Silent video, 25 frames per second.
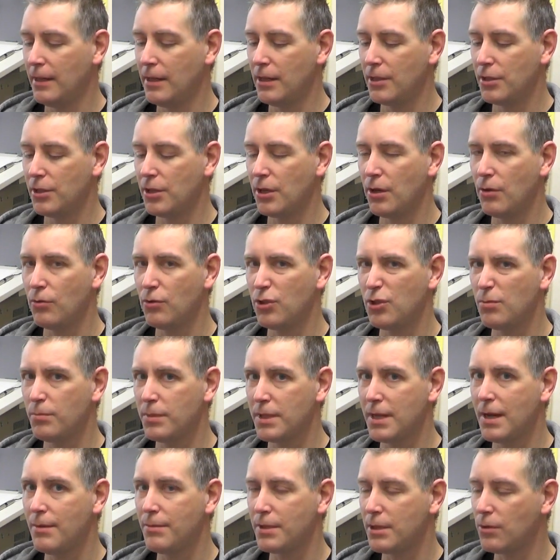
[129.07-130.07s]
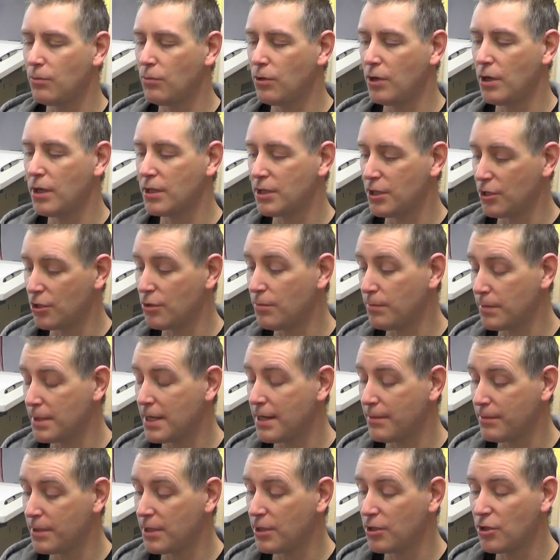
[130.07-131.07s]
So sometimes it works and
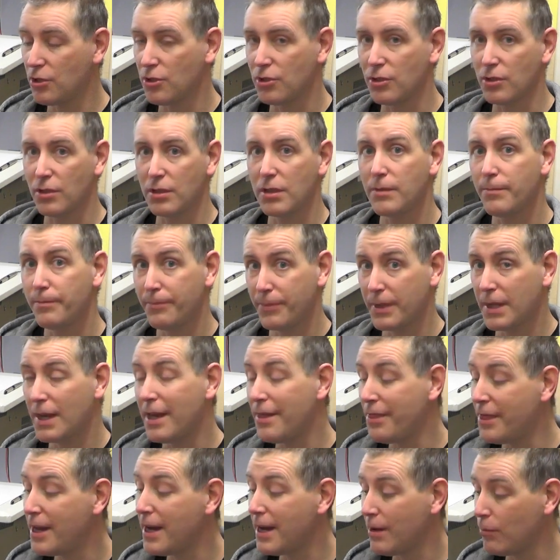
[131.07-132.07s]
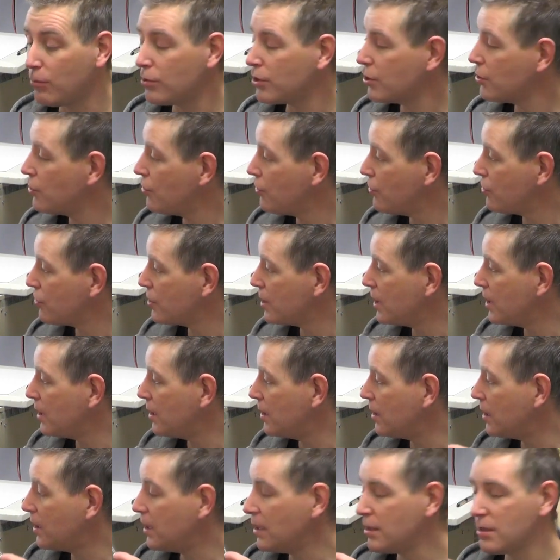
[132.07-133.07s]
sometimes it doesn't. And that was
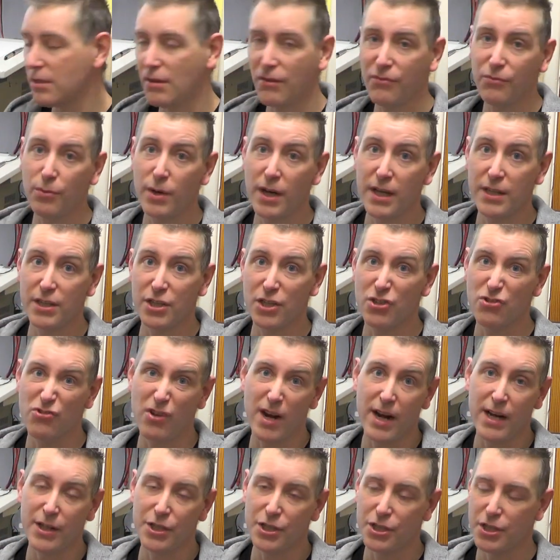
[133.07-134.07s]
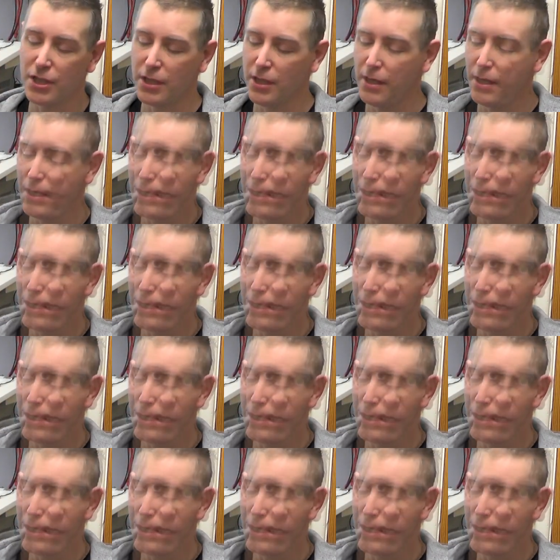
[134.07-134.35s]
causing the software to crash.